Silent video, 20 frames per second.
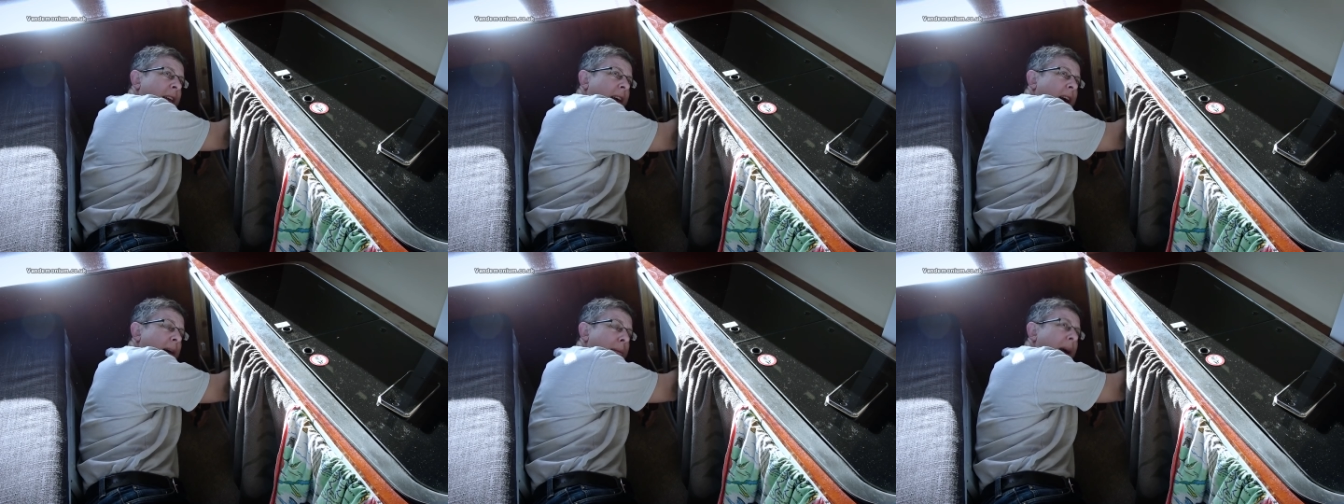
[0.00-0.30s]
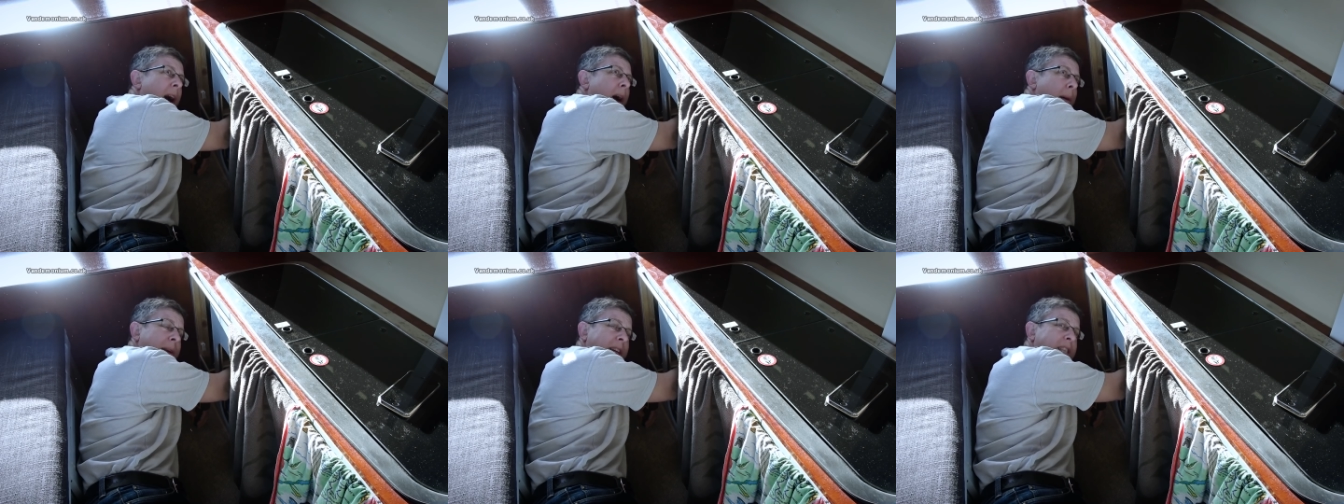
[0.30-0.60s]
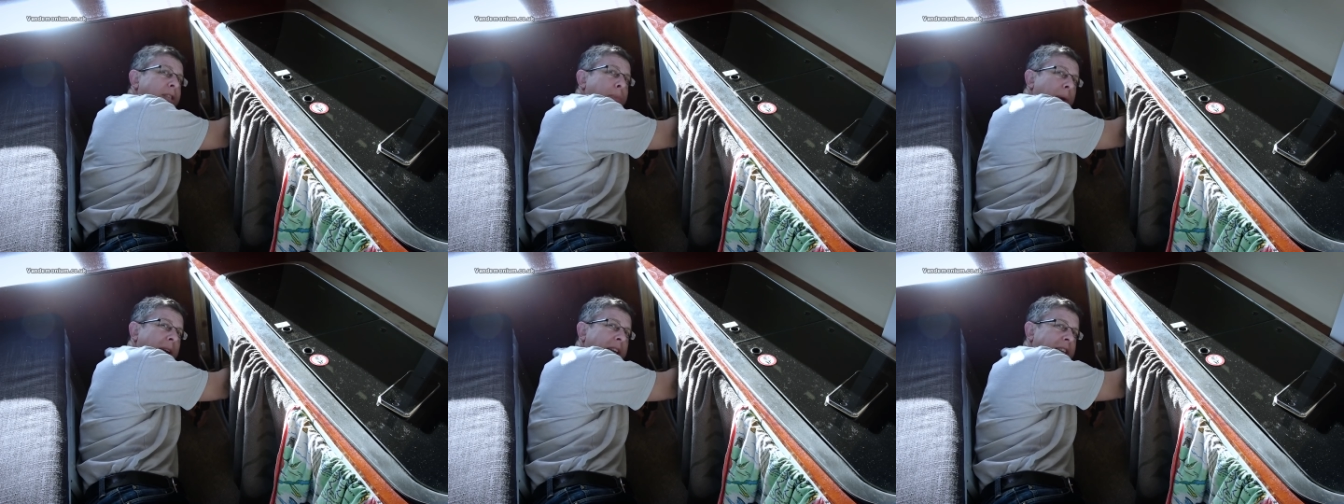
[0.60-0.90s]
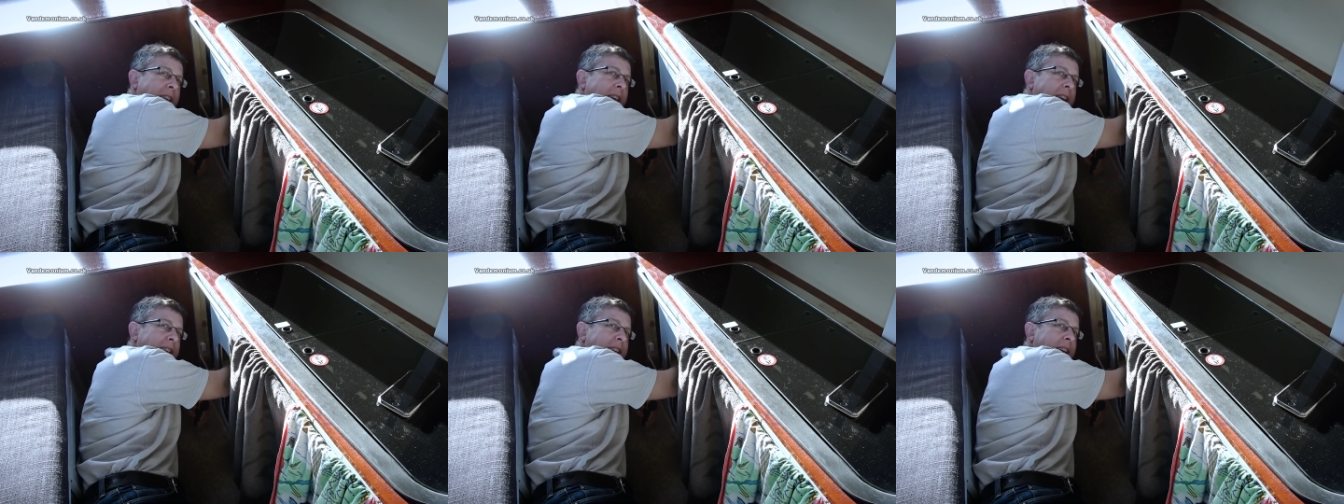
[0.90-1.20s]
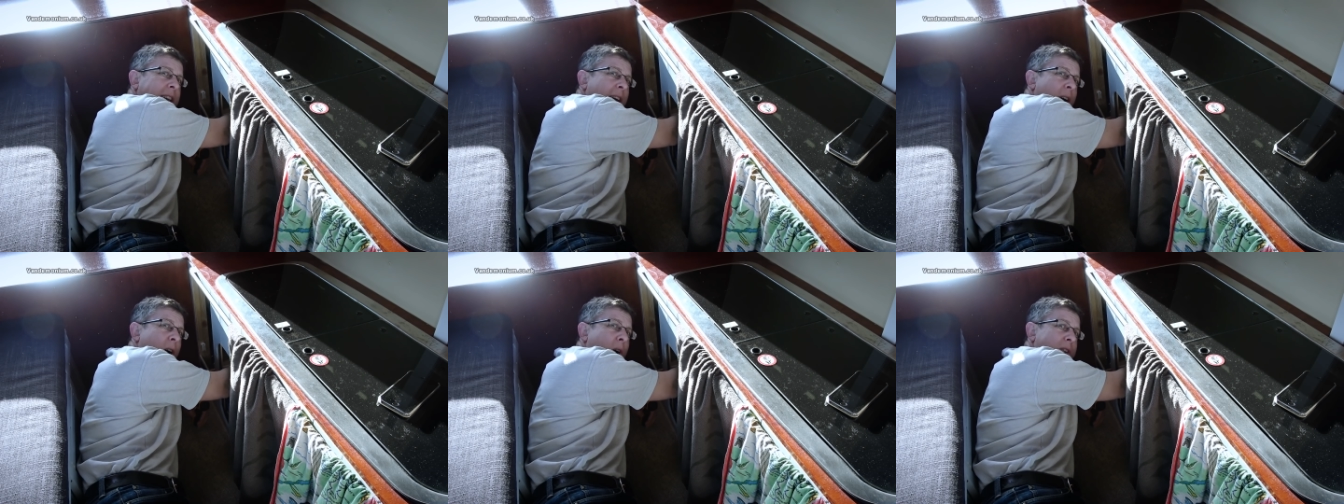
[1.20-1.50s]
I mean, I'm expecting it to
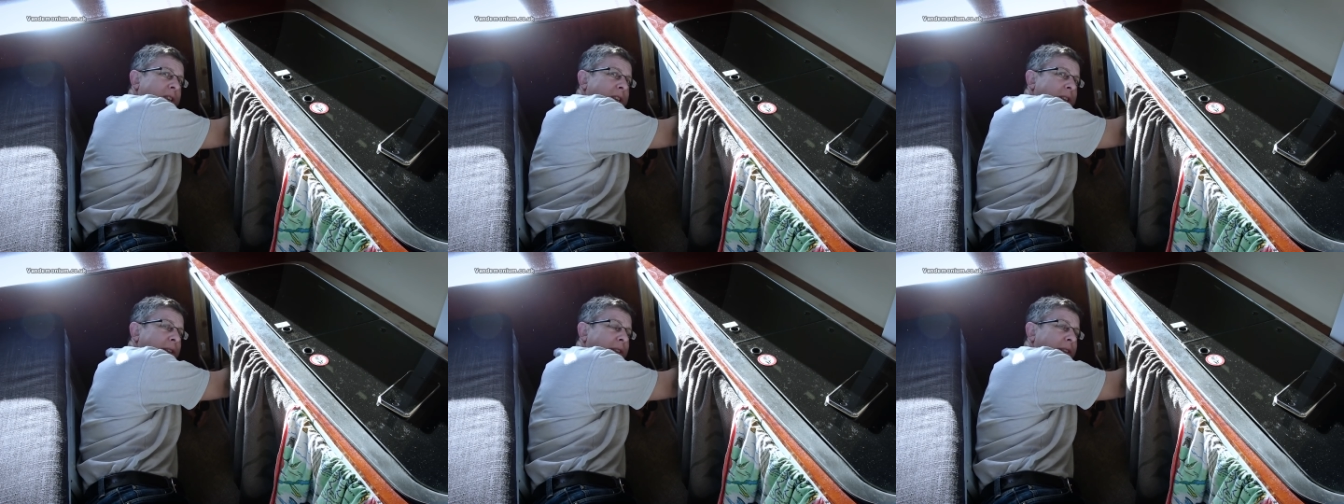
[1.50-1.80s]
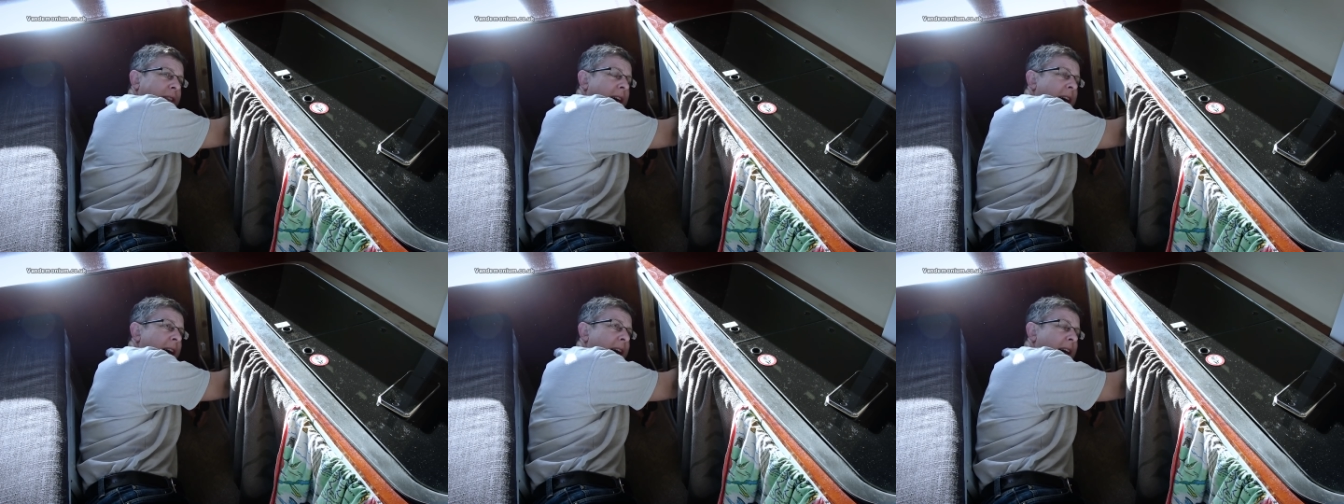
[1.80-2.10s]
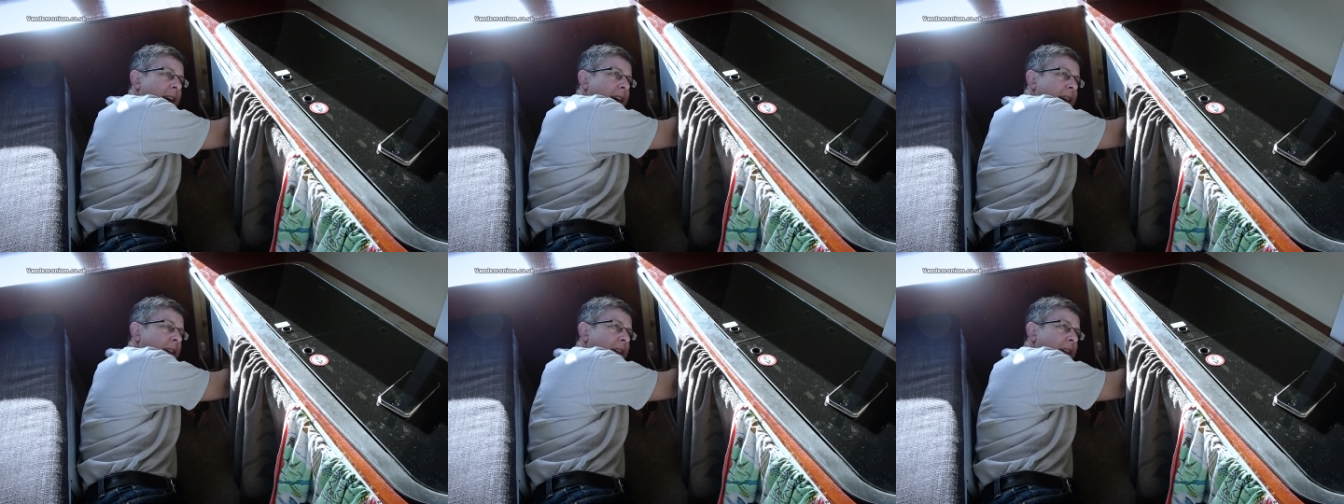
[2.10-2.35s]
get hotter than that.